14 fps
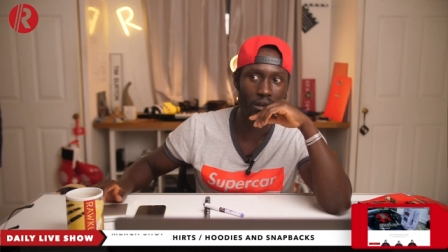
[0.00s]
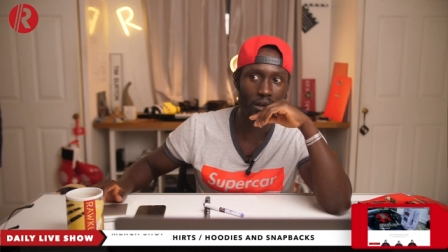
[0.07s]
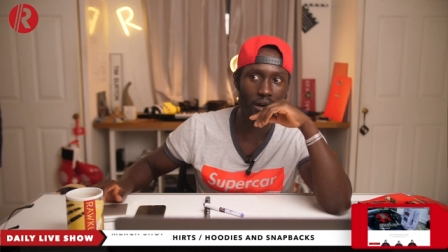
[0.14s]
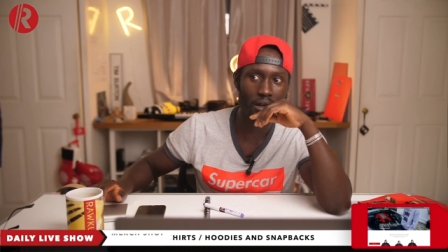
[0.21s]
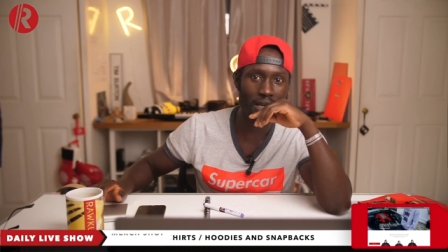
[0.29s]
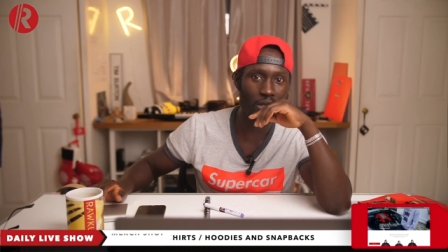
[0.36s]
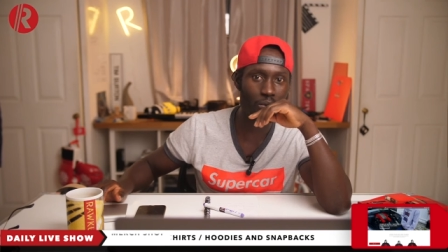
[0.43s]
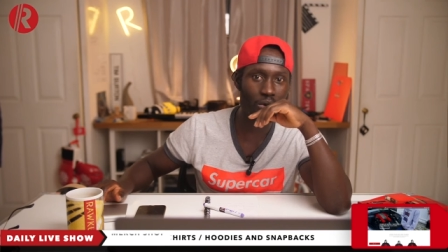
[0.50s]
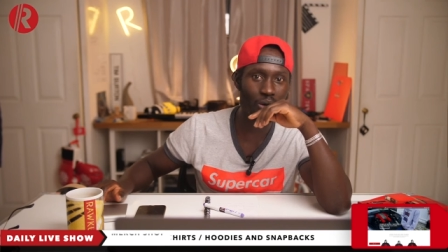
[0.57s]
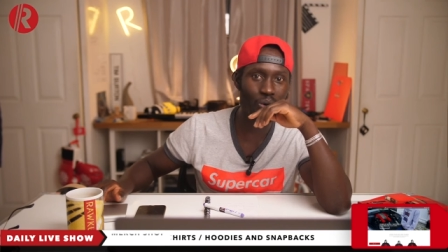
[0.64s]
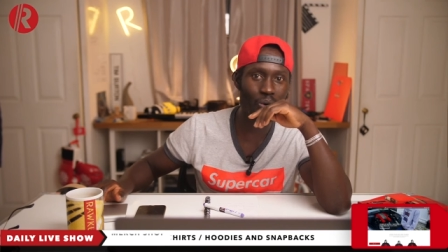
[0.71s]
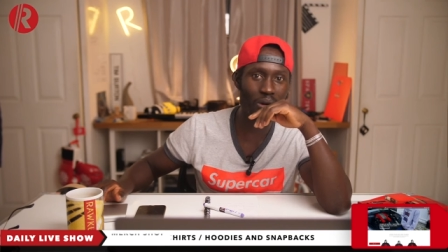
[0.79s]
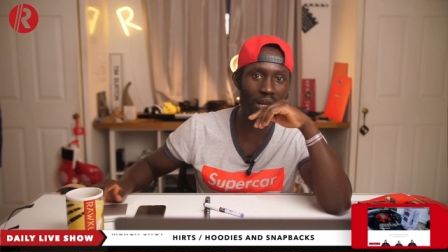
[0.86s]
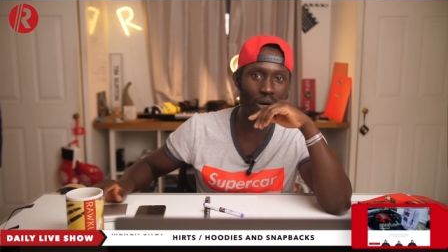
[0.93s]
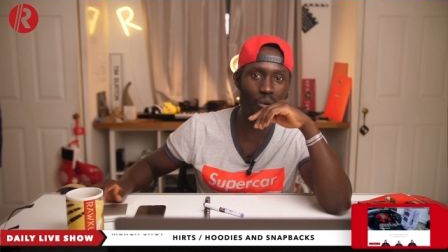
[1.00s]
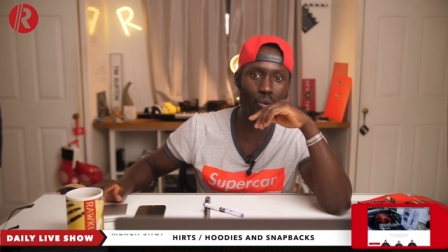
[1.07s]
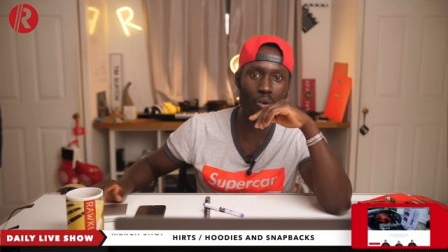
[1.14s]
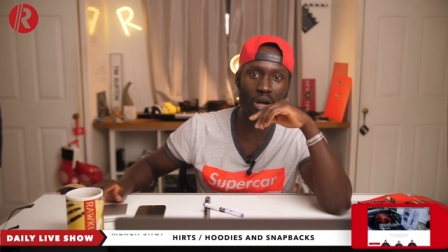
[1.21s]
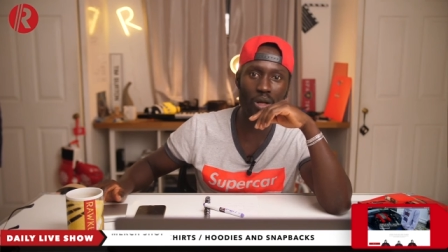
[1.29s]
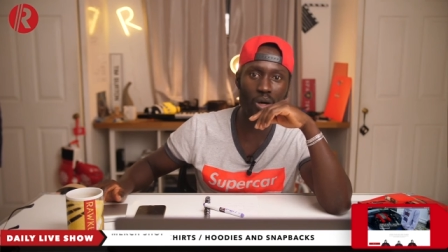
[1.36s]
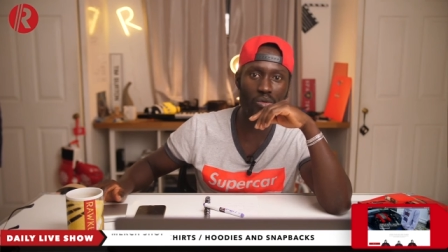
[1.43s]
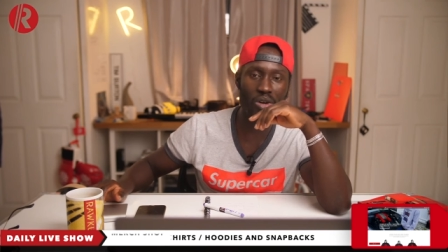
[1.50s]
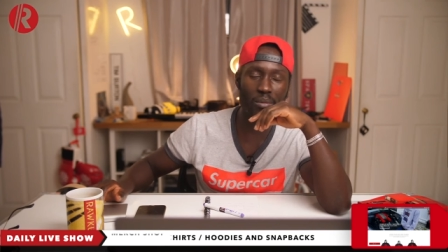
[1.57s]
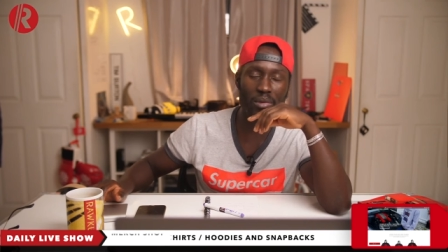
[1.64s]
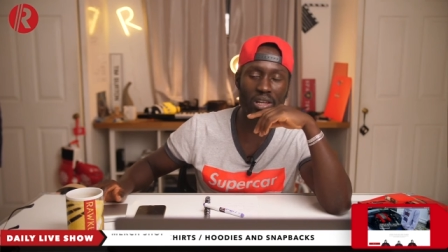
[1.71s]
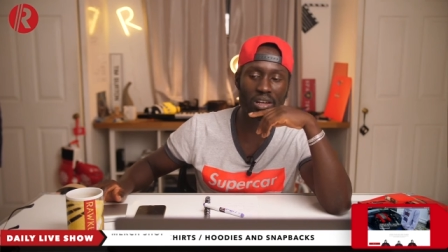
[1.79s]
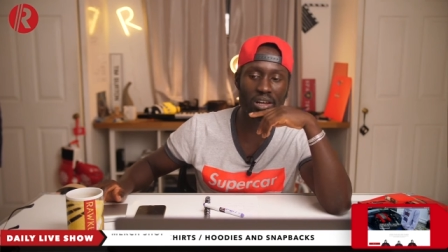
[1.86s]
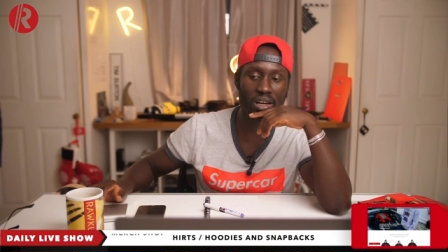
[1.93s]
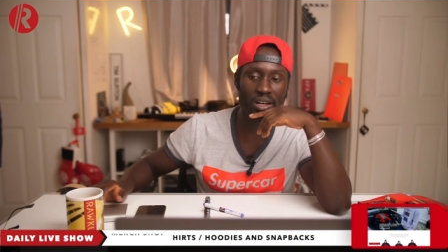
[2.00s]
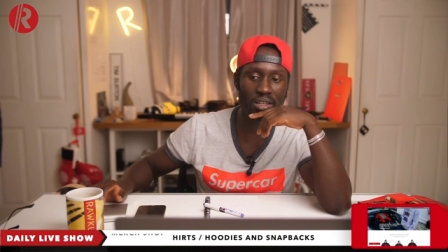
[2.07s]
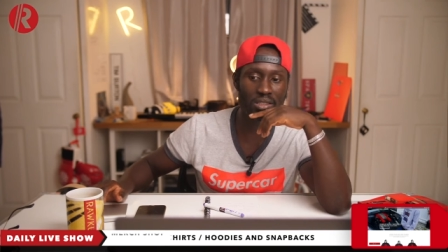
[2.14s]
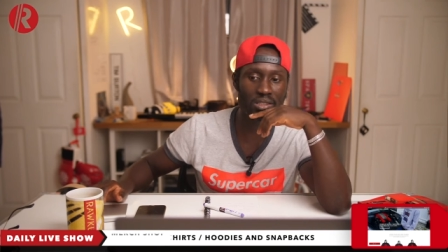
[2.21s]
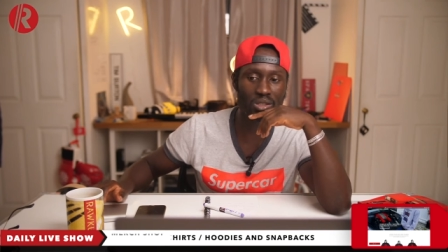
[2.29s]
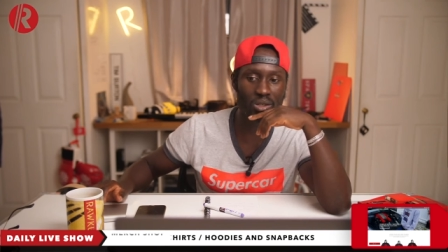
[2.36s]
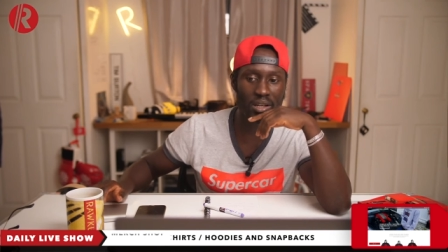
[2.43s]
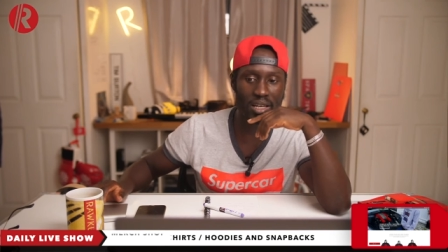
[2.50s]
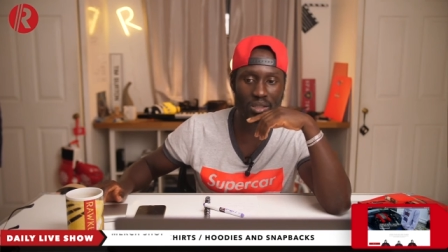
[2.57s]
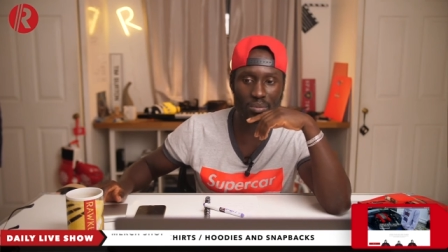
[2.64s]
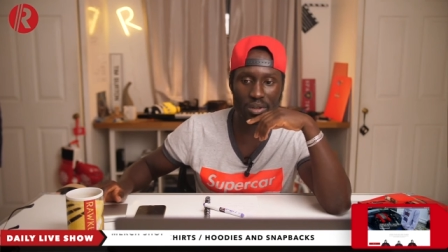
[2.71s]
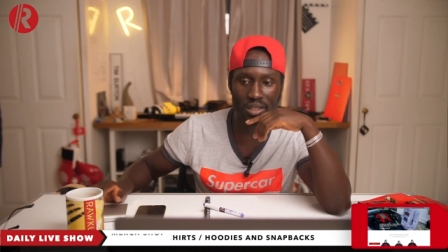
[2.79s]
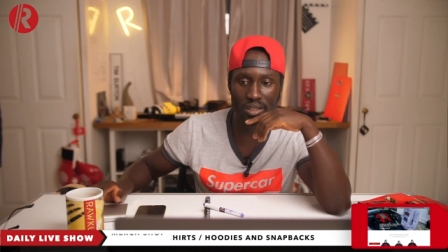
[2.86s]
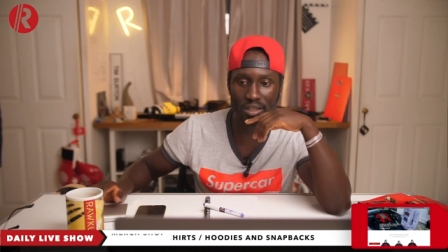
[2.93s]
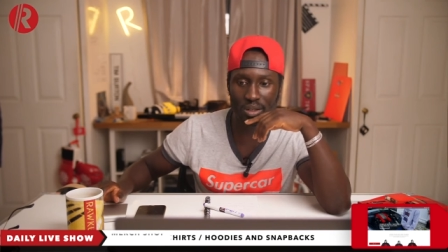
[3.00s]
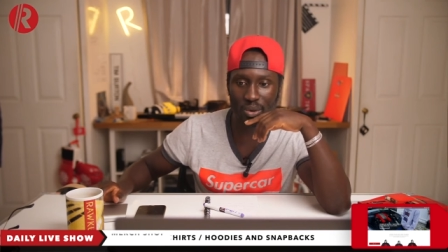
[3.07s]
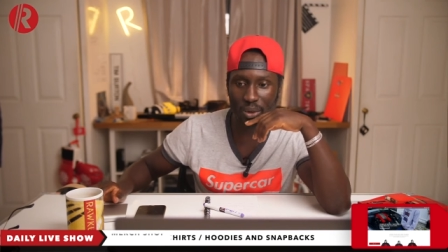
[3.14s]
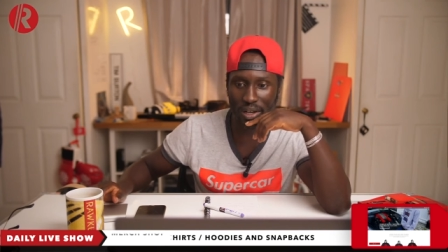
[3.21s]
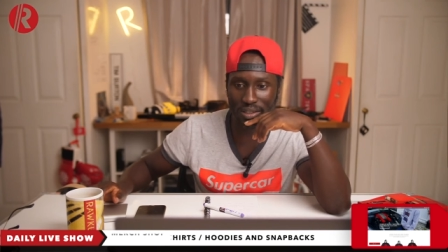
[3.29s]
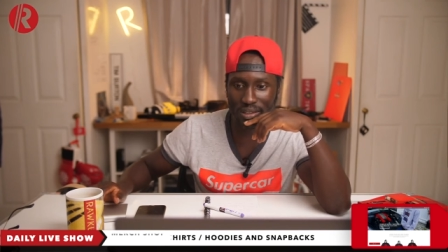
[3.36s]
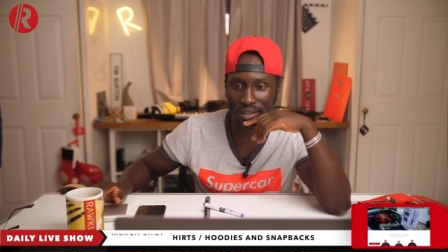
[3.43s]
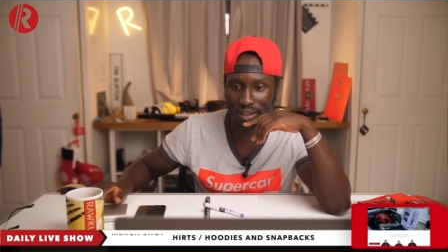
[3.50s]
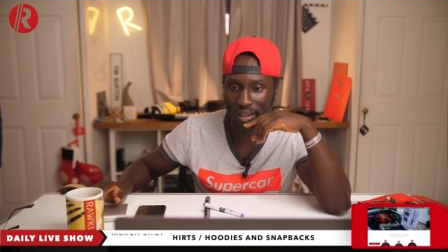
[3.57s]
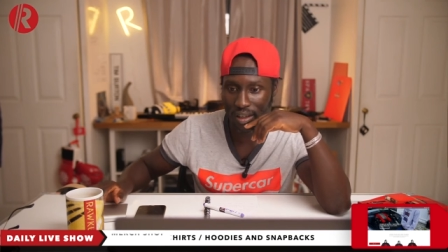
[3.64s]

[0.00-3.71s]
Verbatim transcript: And they had to recall like well over a million cars. So that's pretty crazy.